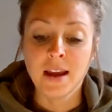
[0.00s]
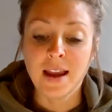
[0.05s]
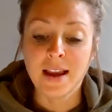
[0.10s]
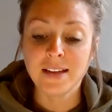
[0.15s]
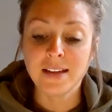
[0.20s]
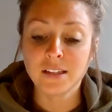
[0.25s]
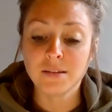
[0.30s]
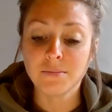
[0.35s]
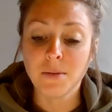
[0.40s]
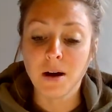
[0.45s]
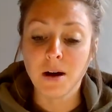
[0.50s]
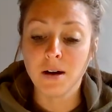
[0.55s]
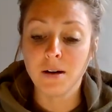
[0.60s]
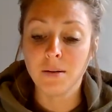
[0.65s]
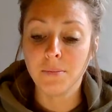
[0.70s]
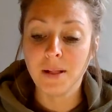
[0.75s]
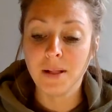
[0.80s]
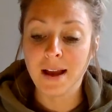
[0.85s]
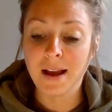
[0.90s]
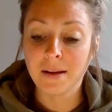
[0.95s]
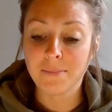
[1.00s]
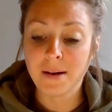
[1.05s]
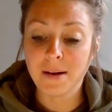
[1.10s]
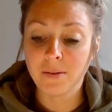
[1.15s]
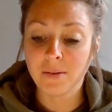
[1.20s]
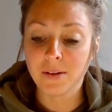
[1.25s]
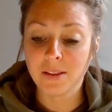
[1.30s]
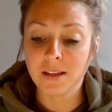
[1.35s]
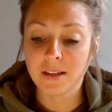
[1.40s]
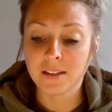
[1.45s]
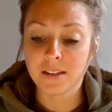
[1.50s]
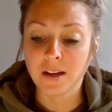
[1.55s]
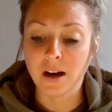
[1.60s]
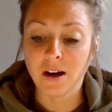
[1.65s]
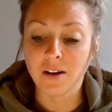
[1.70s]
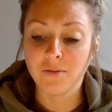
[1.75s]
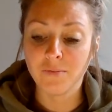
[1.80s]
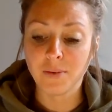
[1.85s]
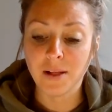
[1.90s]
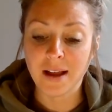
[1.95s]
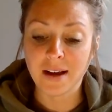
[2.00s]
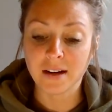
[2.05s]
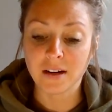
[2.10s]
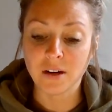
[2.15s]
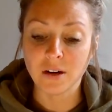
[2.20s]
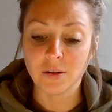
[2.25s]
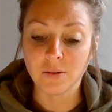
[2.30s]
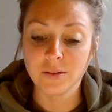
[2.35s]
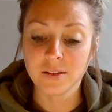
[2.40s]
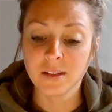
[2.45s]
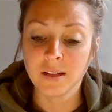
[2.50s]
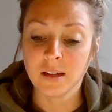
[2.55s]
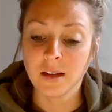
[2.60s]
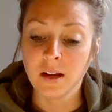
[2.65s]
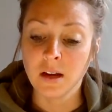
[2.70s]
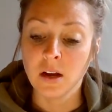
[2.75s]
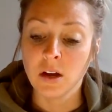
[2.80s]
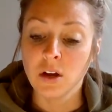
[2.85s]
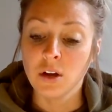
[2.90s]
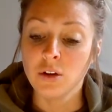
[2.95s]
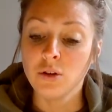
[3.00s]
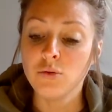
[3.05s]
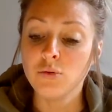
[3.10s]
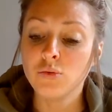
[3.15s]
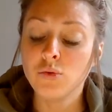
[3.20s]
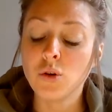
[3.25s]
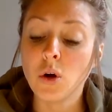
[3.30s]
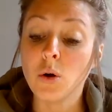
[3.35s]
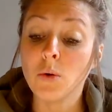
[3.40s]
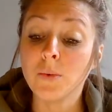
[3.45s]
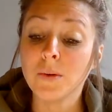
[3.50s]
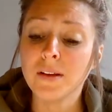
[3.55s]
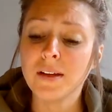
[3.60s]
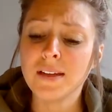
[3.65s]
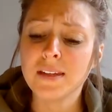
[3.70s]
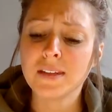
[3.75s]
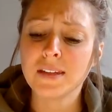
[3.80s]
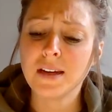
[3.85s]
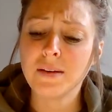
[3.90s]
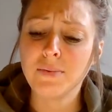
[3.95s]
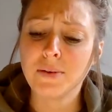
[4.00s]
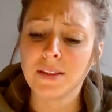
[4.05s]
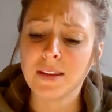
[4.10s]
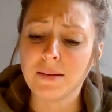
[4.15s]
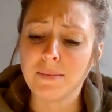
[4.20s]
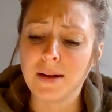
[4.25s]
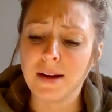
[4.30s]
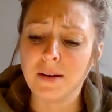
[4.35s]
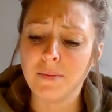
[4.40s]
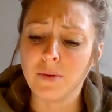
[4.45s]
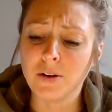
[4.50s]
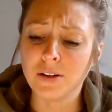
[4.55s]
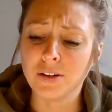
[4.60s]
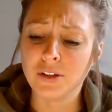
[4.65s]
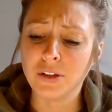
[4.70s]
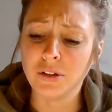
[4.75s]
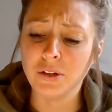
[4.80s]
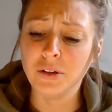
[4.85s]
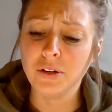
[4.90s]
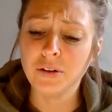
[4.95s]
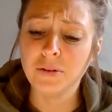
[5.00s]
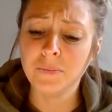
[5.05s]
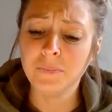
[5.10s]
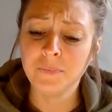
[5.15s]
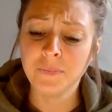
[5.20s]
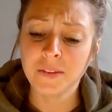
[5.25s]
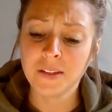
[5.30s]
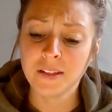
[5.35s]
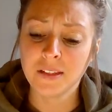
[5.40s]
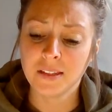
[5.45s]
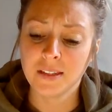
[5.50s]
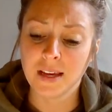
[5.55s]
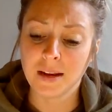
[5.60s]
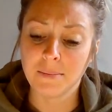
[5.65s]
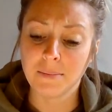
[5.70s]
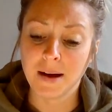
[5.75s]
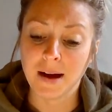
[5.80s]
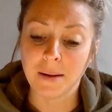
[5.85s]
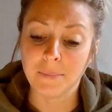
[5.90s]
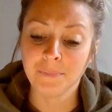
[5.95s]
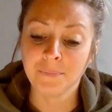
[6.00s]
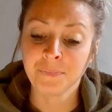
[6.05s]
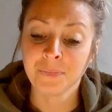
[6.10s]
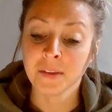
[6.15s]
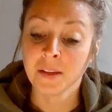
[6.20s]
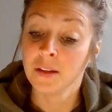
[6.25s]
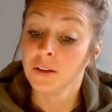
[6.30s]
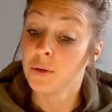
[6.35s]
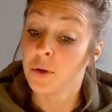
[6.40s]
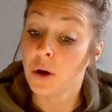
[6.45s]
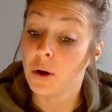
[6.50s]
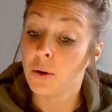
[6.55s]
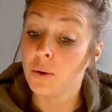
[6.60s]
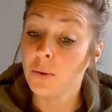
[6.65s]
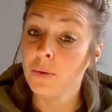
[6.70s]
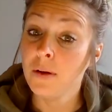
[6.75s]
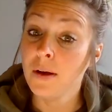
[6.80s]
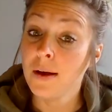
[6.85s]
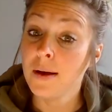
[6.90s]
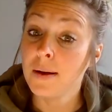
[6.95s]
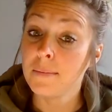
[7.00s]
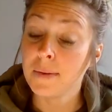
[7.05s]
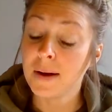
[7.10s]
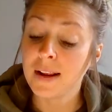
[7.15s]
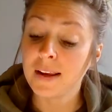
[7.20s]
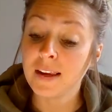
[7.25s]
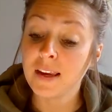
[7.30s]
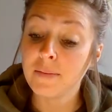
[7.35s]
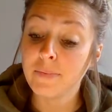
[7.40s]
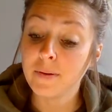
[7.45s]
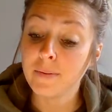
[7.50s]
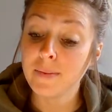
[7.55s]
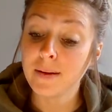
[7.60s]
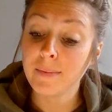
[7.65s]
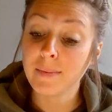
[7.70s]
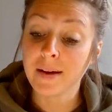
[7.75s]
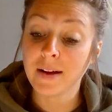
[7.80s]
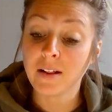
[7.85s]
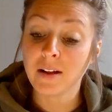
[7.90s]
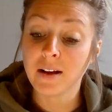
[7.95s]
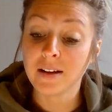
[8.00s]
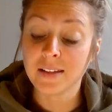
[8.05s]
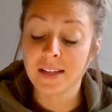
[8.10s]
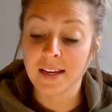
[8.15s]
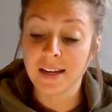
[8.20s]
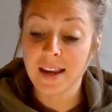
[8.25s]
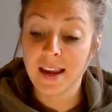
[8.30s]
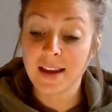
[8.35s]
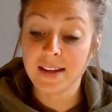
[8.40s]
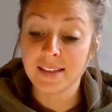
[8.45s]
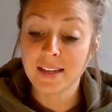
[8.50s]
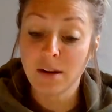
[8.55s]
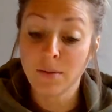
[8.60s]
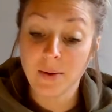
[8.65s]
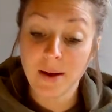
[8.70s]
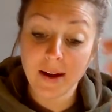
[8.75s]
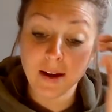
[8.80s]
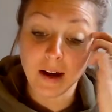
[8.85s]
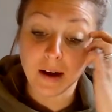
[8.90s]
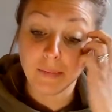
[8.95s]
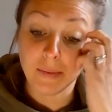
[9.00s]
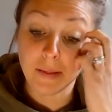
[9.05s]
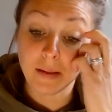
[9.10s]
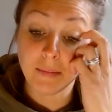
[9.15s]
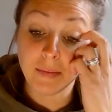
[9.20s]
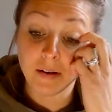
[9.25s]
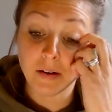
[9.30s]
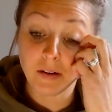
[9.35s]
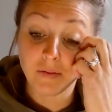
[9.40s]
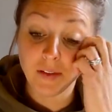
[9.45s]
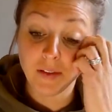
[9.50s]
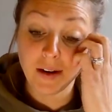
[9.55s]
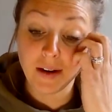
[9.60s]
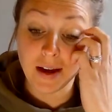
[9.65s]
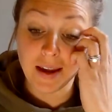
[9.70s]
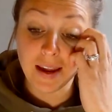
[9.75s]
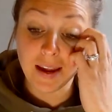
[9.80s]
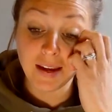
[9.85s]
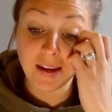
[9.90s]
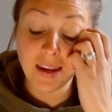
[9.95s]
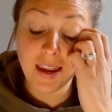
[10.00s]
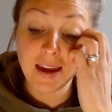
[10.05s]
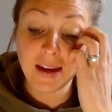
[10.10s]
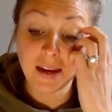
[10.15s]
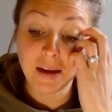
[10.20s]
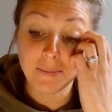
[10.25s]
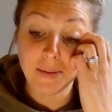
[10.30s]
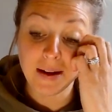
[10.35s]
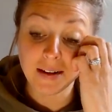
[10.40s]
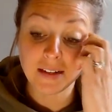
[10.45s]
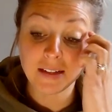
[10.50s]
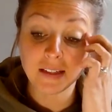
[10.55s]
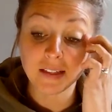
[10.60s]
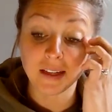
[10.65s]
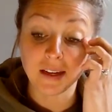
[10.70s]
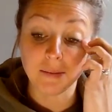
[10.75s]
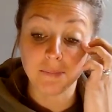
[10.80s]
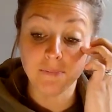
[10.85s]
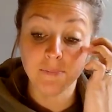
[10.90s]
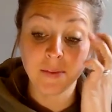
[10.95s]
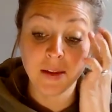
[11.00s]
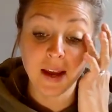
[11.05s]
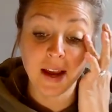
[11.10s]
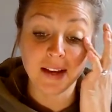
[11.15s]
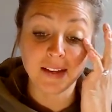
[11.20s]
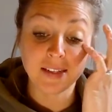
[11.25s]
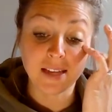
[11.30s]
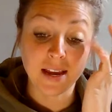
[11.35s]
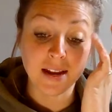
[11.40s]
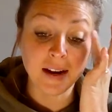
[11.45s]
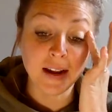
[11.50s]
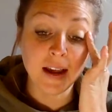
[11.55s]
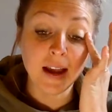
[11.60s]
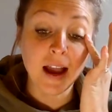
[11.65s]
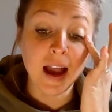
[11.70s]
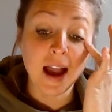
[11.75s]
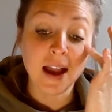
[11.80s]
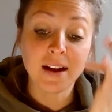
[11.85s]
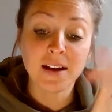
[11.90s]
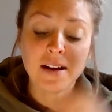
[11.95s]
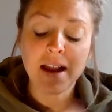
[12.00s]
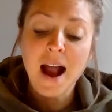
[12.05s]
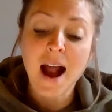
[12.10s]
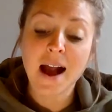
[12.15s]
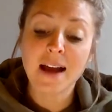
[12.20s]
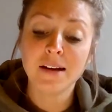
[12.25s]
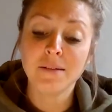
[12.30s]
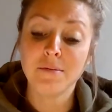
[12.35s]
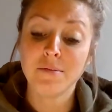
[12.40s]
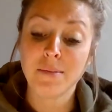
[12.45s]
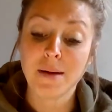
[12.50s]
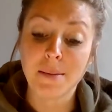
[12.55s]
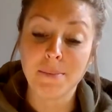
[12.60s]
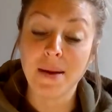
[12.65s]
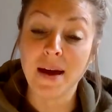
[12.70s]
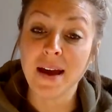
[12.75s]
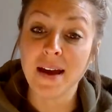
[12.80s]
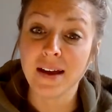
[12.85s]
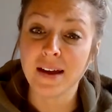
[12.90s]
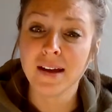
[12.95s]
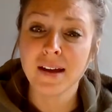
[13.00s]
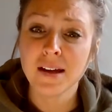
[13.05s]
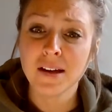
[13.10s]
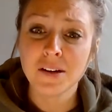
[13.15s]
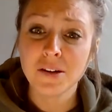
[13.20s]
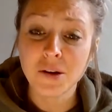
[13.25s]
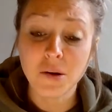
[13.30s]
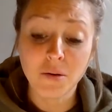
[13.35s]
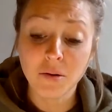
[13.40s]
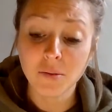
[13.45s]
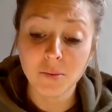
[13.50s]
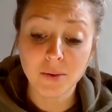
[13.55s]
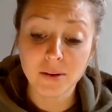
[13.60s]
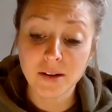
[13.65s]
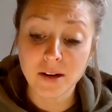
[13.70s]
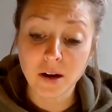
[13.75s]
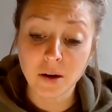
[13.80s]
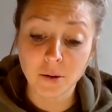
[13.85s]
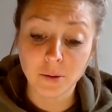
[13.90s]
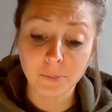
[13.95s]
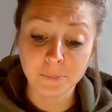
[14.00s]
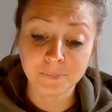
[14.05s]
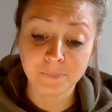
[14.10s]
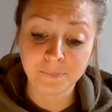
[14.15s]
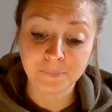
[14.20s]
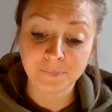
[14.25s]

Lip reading: A small black bear with a soft black nose. You don't really sleep with him anymore, do you? Said Mom. No, but I keep him in my closet in case I wake up in the middle of the night and can't get back to sleep, I said. I could hide him in my bag. No one would know.